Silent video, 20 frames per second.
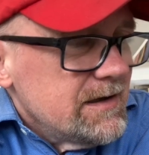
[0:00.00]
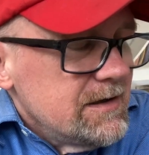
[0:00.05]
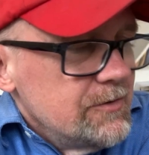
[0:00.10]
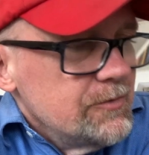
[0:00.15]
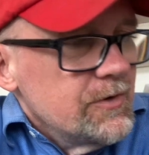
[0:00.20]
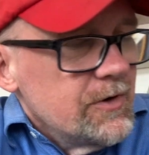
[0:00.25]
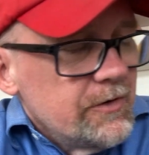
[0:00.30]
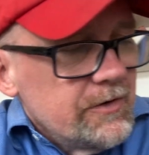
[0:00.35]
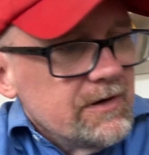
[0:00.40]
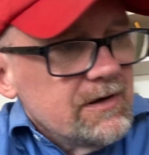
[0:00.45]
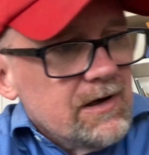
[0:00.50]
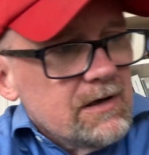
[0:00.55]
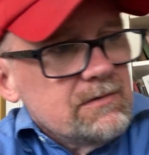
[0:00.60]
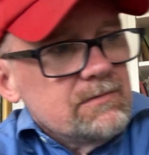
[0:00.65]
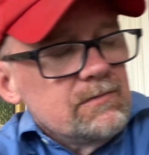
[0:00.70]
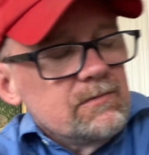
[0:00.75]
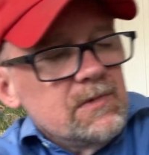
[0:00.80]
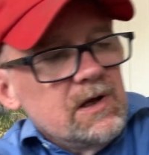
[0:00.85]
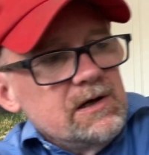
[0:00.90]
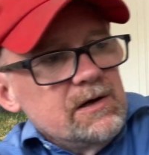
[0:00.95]
you own
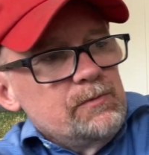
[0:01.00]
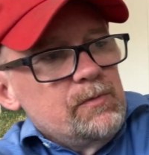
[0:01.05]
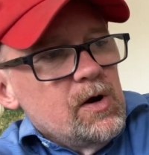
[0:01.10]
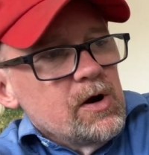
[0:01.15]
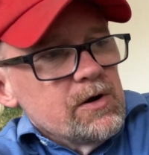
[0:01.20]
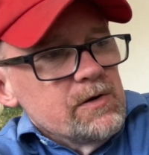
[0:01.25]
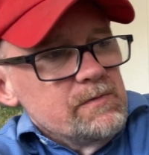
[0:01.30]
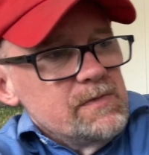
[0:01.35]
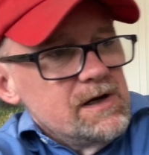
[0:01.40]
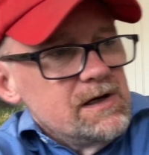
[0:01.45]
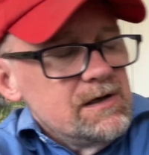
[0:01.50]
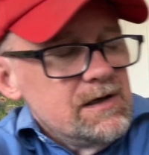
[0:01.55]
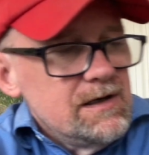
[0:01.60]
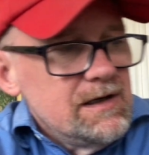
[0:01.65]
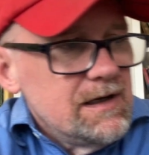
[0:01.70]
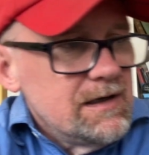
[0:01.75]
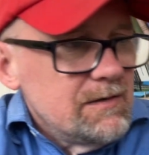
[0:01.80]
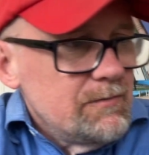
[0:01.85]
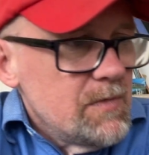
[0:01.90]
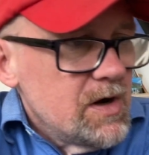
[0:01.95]
an apartment
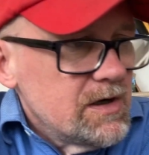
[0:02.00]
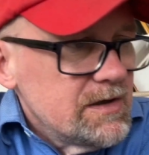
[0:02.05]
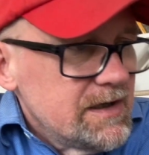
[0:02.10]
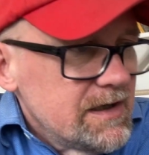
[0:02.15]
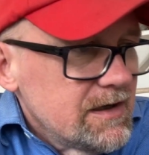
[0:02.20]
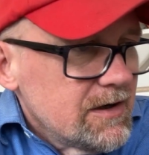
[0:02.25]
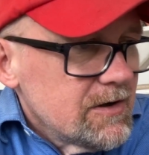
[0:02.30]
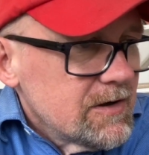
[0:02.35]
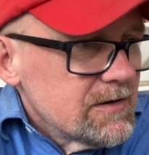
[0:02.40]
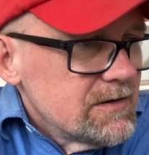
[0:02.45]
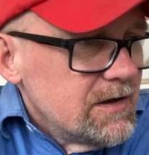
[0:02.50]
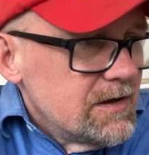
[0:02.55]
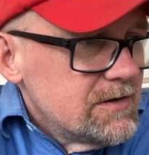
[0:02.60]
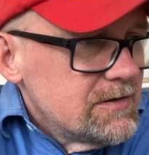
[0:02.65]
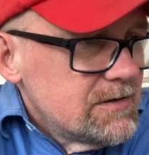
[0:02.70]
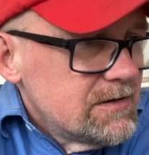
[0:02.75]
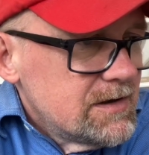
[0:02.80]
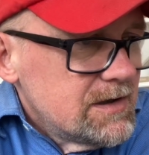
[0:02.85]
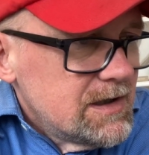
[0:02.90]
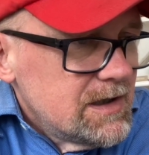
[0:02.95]
in Monte
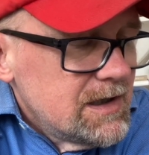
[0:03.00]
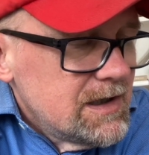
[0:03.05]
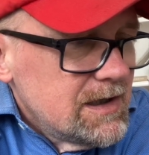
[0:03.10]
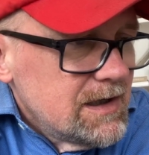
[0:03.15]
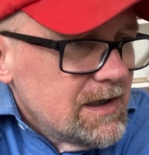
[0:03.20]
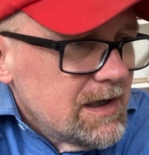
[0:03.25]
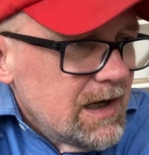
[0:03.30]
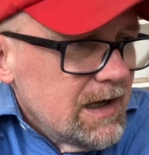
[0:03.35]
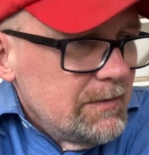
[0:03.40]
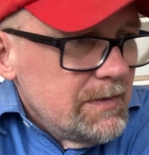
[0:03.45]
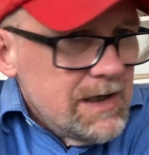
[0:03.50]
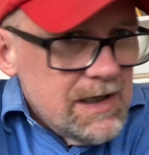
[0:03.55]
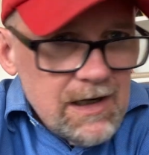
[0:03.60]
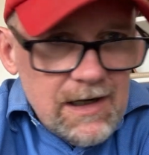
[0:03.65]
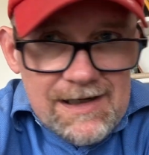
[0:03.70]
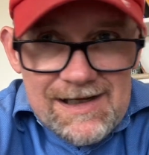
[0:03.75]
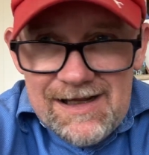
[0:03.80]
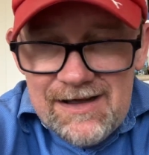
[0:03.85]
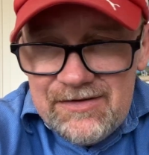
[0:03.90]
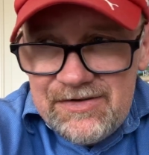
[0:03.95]
Carlo? I mean,
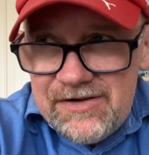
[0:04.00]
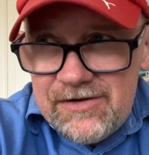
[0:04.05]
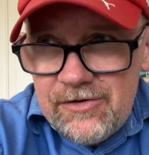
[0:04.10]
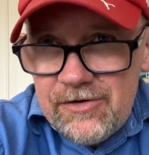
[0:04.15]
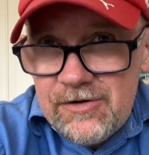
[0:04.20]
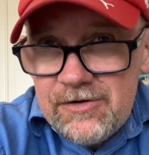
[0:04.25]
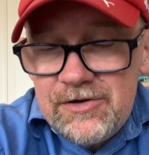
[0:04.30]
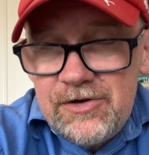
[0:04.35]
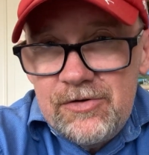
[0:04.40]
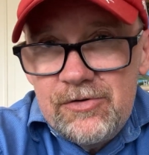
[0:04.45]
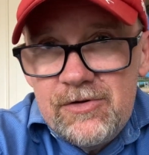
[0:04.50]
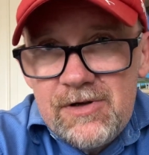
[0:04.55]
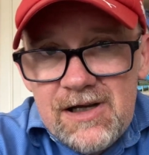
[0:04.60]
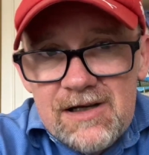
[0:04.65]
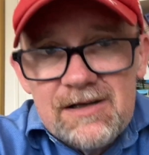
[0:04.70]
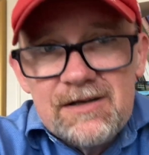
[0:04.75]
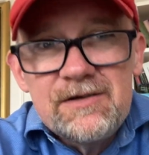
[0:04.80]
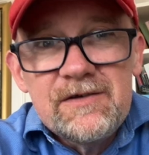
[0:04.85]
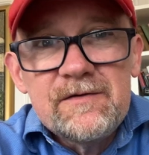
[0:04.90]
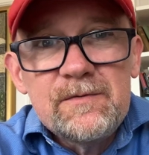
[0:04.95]
I guess there are two
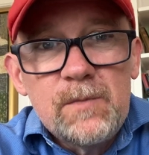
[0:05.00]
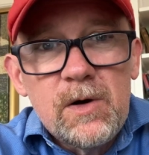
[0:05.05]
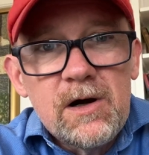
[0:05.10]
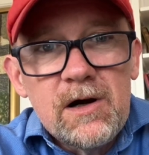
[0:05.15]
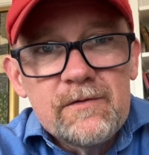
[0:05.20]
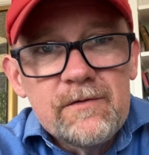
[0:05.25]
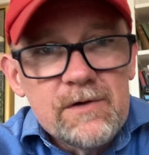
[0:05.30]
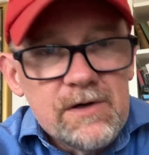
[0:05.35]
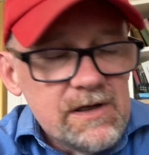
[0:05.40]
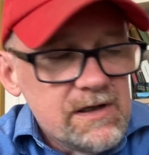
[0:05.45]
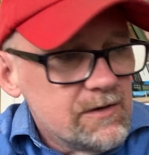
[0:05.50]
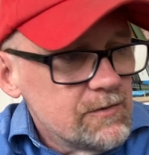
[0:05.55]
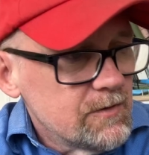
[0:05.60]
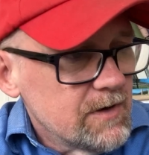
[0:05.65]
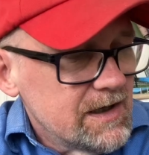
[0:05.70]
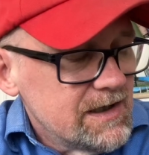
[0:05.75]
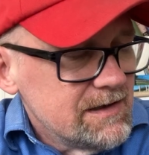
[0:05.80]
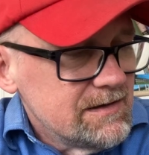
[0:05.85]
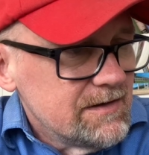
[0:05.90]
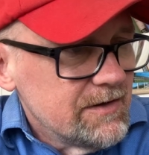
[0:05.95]
kinds of poverty,
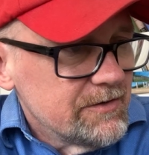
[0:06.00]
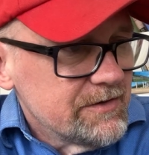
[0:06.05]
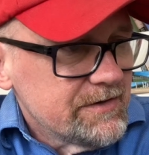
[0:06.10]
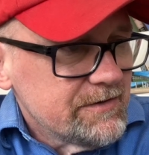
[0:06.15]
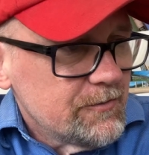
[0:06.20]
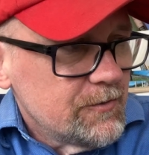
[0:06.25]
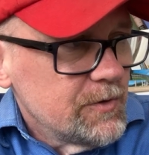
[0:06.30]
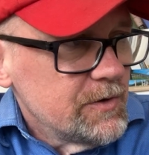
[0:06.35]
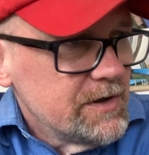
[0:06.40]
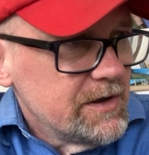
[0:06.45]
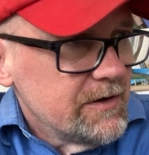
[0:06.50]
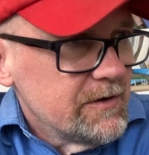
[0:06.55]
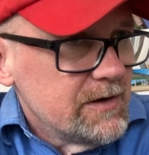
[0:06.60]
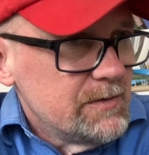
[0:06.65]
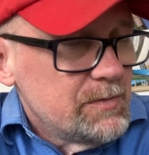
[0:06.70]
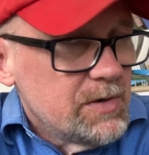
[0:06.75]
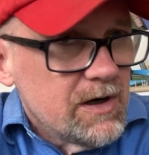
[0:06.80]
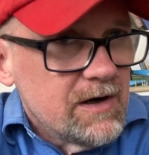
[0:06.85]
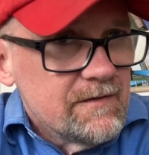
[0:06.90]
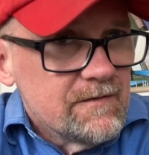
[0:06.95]
right? There's ordinary
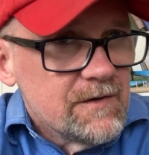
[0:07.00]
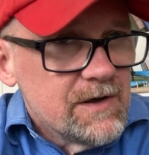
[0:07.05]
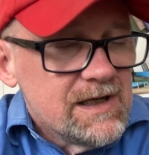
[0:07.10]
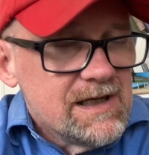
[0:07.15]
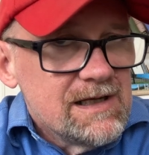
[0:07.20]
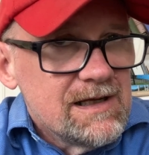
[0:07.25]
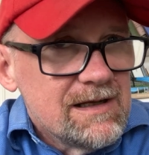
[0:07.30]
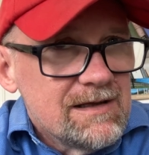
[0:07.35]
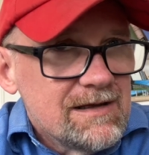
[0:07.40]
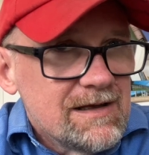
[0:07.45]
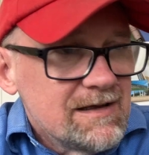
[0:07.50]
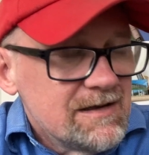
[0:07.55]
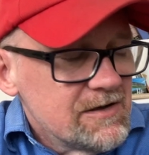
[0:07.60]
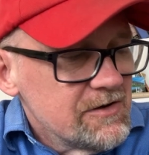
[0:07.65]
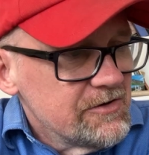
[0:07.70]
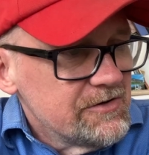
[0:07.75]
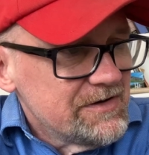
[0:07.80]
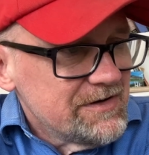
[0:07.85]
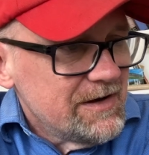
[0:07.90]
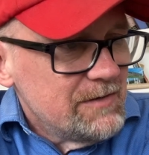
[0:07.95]
poverty, and then
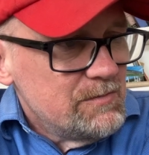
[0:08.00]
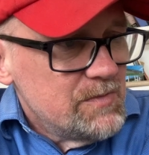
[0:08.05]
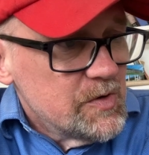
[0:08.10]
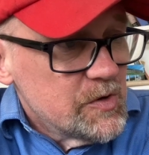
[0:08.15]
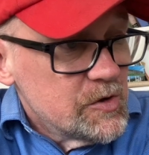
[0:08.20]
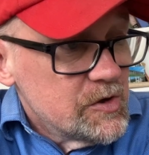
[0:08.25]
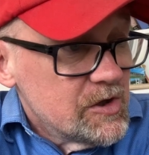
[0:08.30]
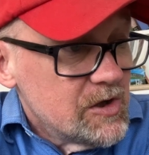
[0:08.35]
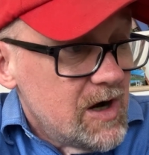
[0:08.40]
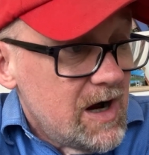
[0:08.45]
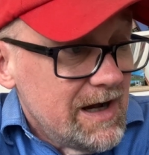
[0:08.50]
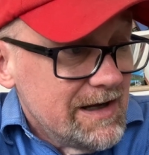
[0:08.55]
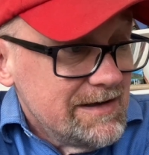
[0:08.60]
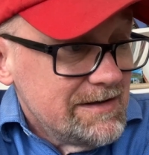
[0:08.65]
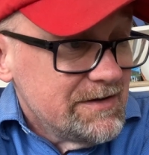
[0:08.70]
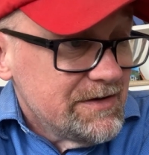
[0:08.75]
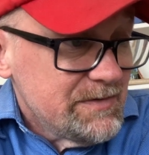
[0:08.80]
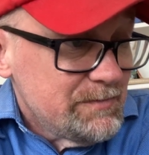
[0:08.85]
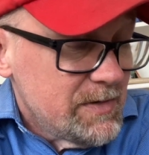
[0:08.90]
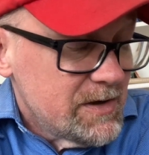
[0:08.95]
there's Imperial
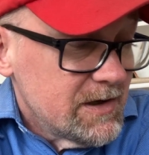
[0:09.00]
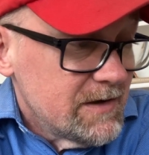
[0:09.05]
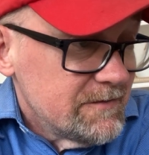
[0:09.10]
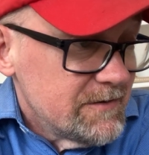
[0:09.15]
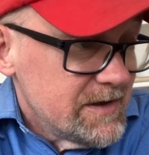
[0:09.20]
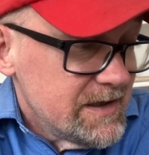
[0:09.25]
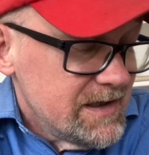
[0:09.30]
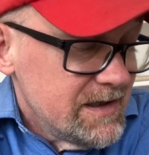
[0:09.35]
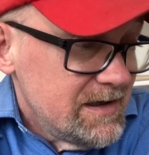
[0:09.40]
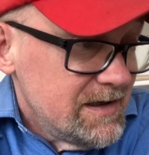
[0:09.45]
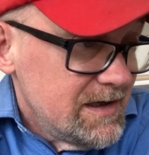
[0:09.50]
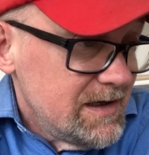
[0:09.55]
Highness poverty.